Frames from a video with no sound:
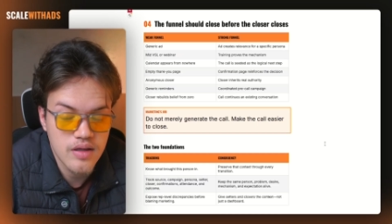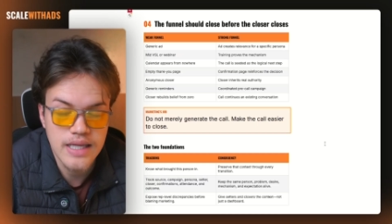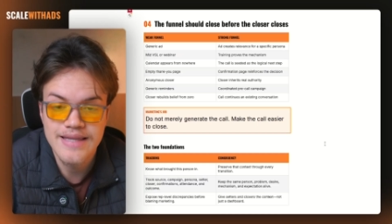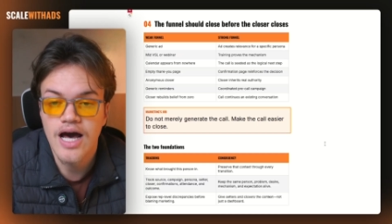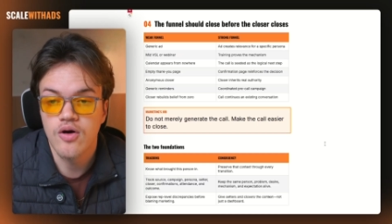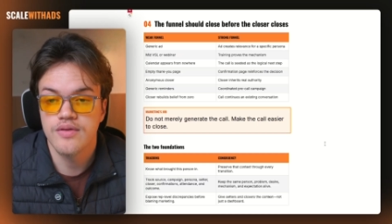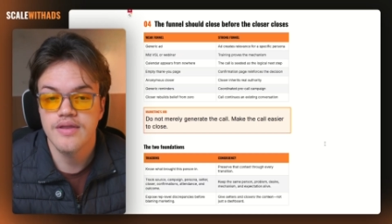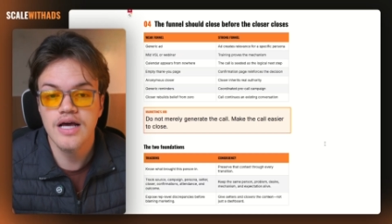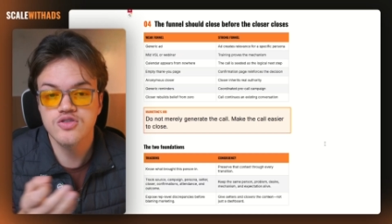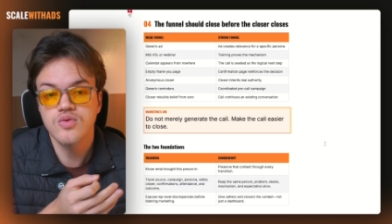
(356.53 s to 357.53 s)
Now,
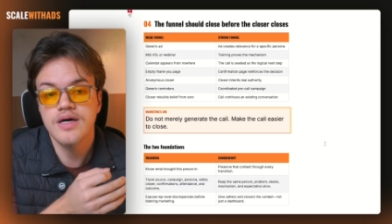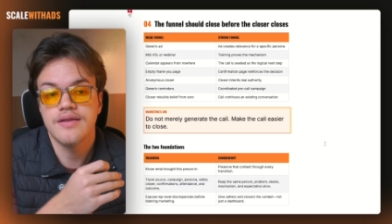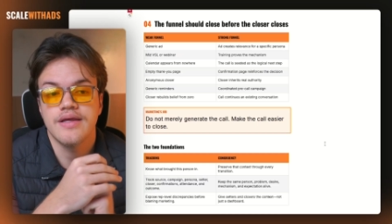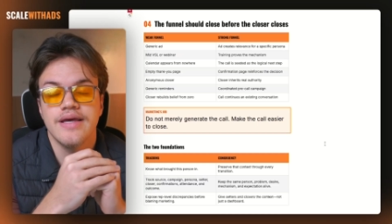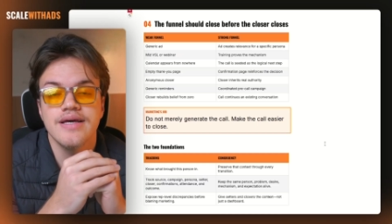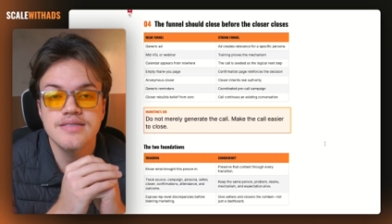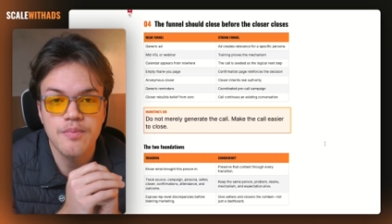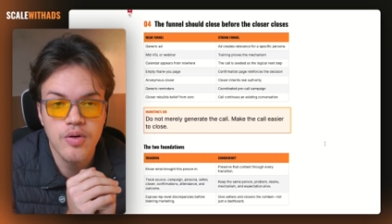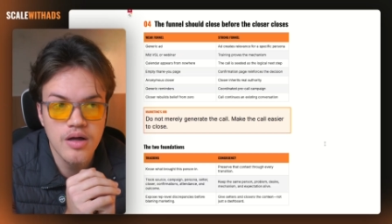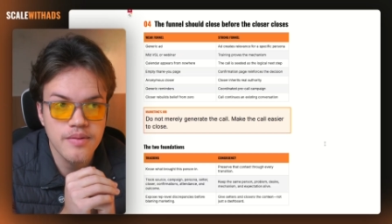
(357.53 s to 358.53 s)
next one is a
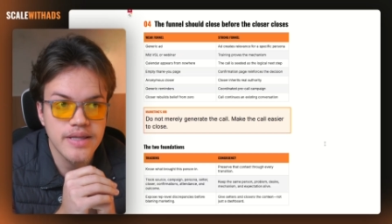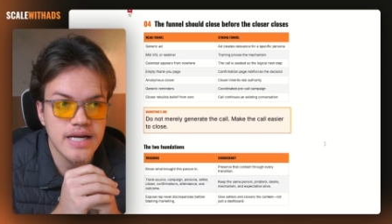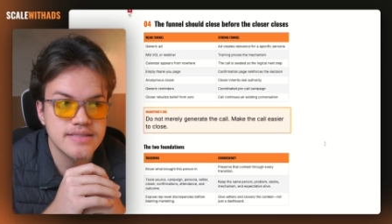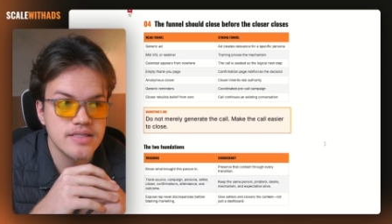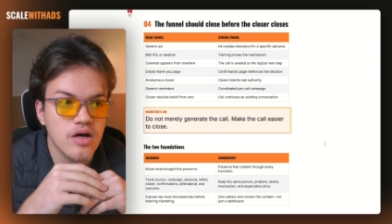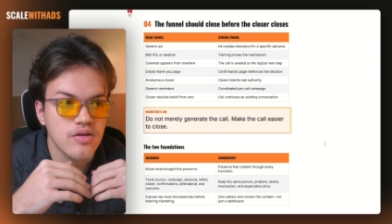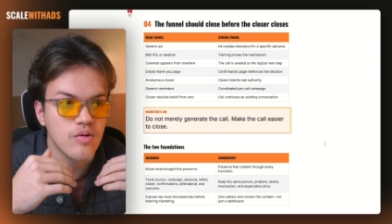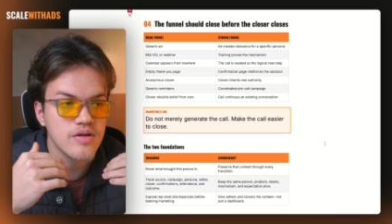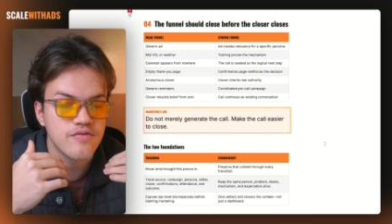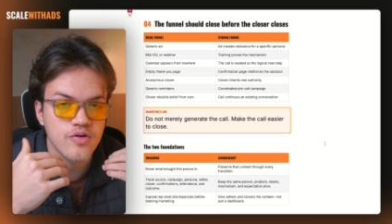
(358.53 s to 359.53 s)
problem that I see not
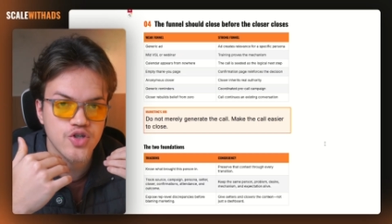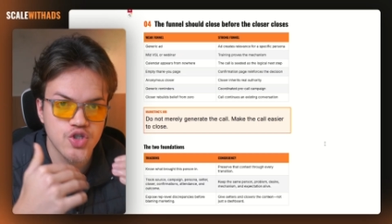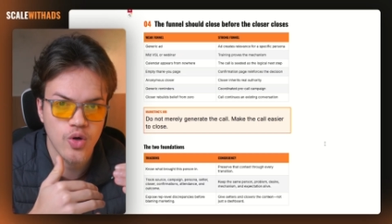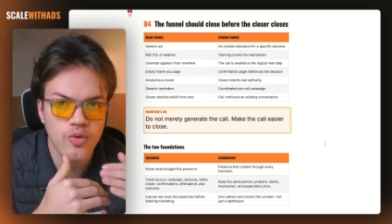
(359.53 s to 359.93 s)
only for show